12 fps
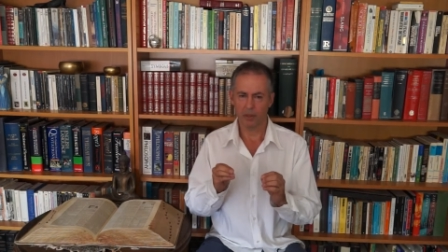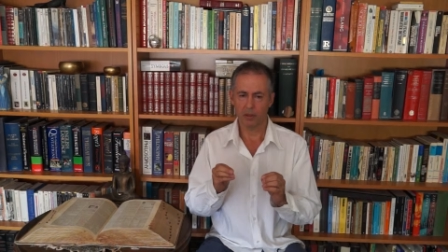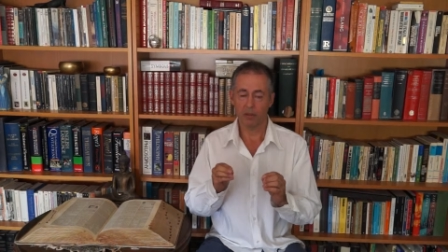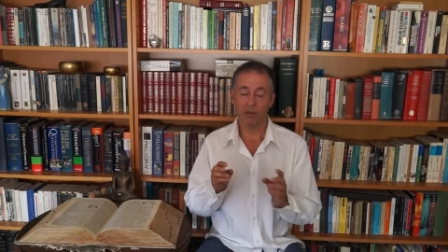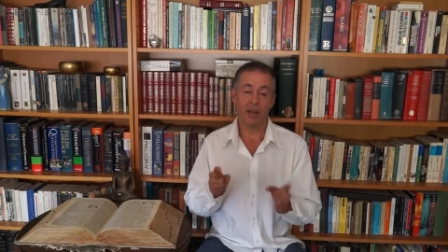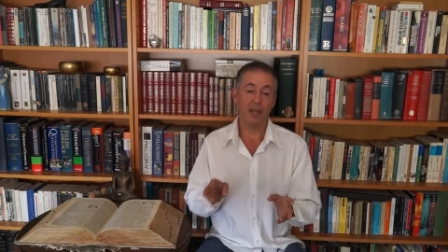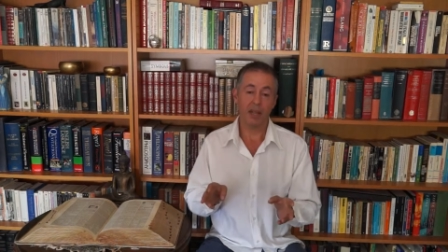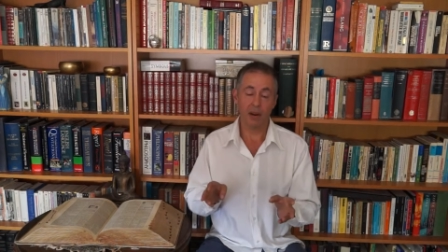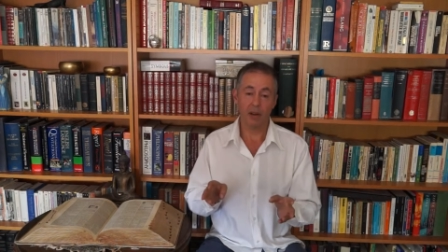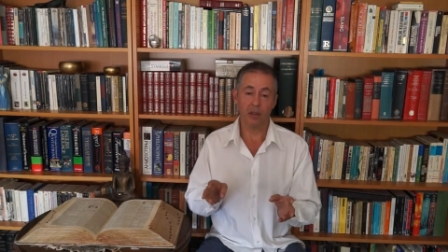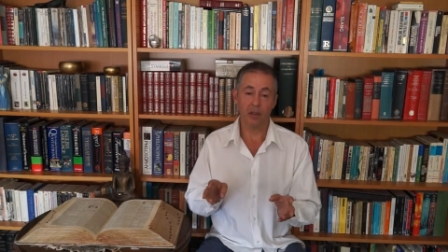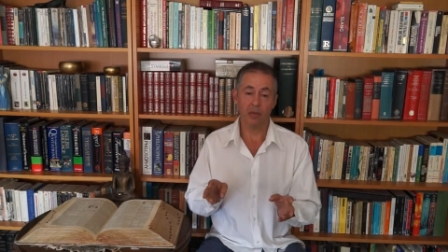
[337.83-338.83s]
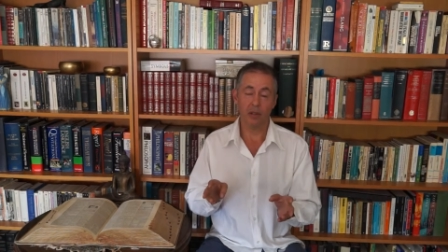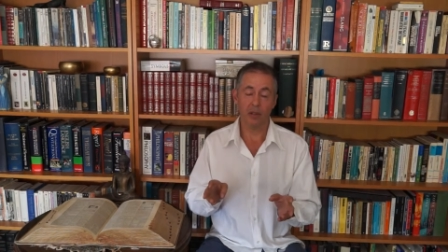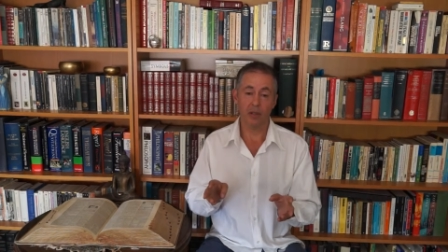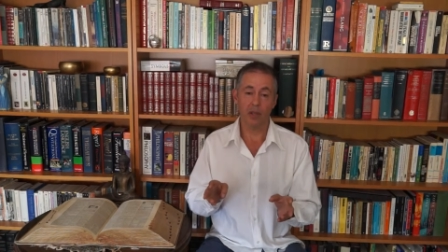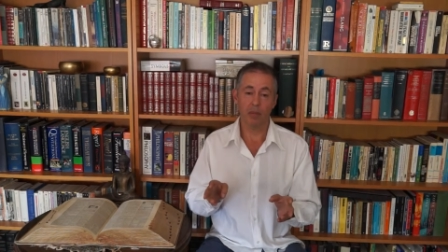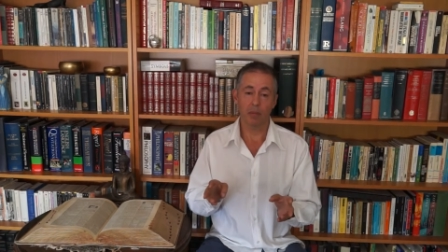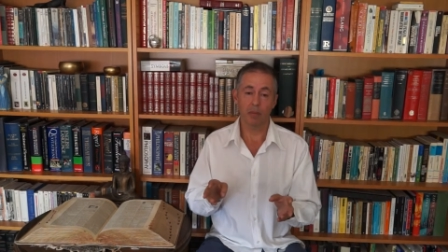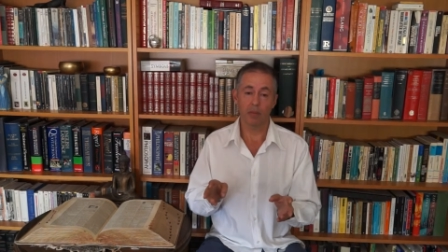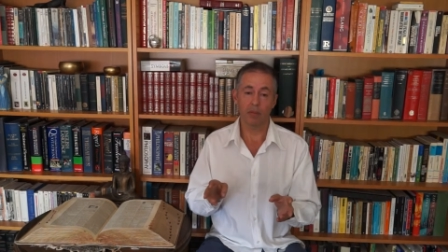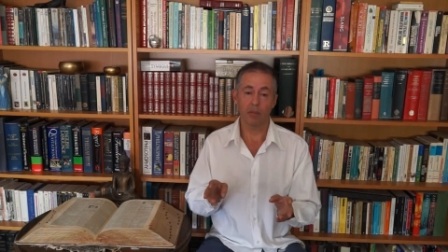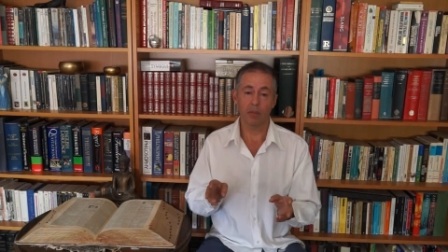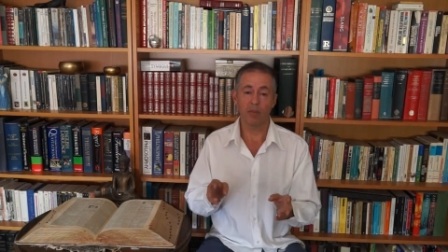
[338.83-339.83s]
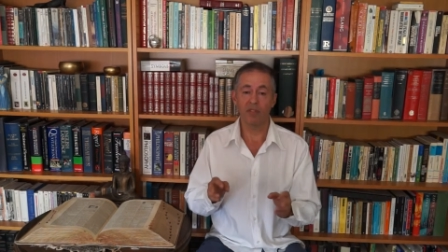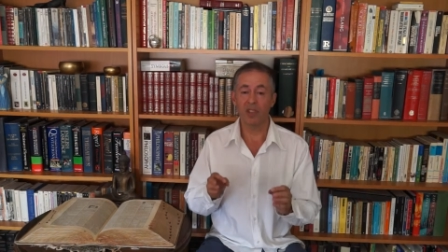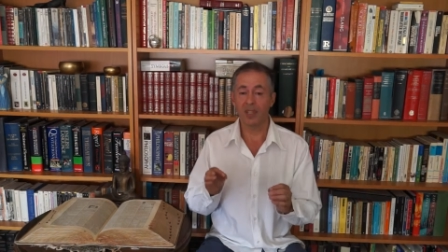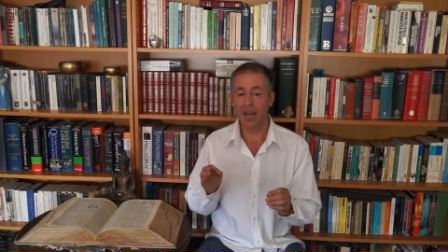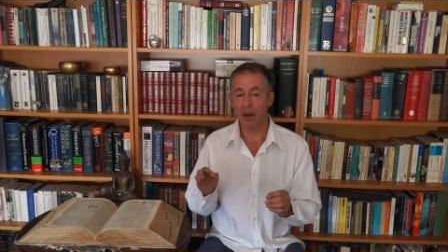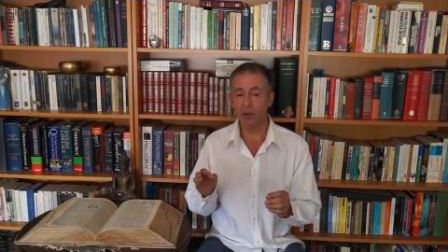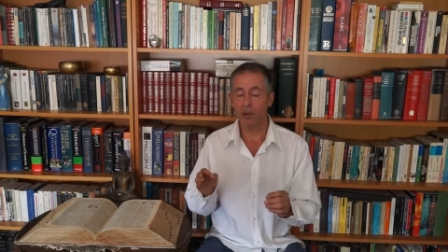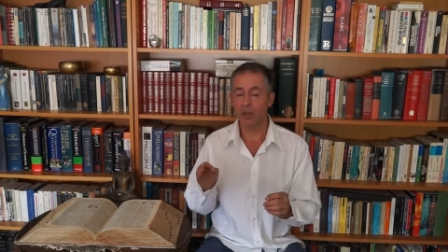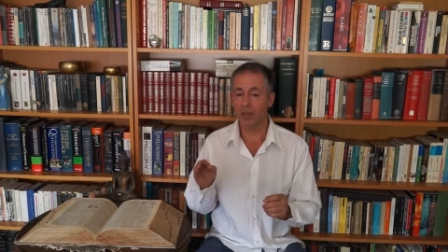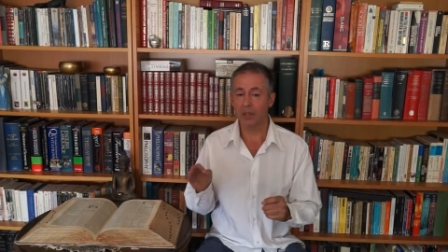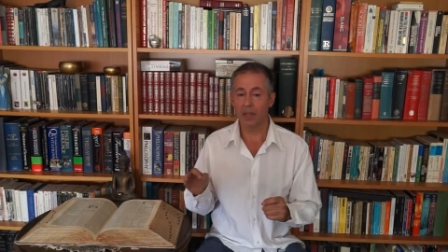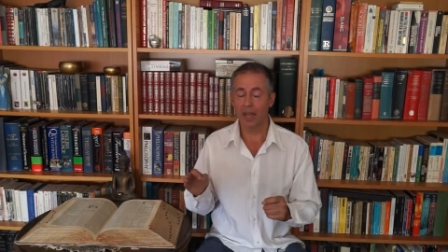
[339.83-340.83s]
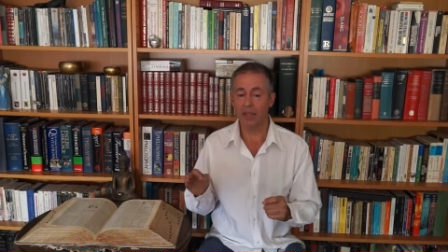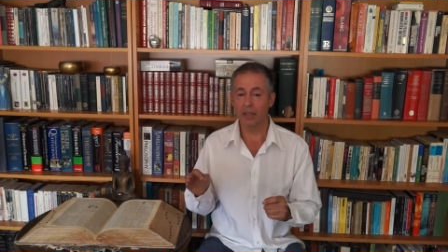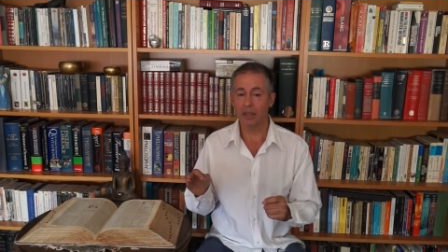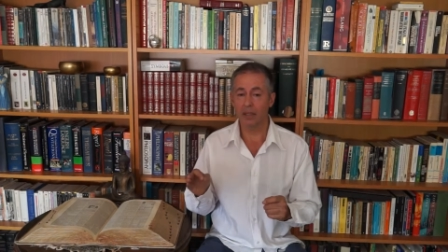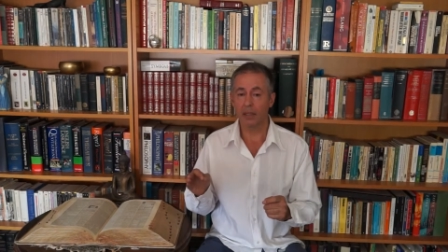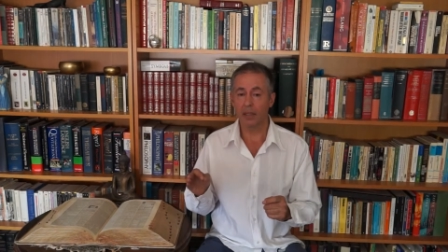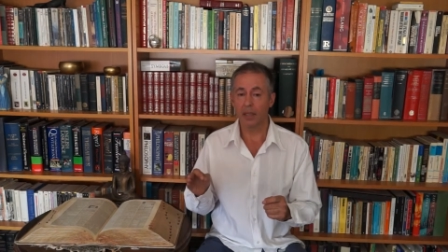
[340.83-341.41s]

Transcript: Vicarious, for example, from vicarius in Latin,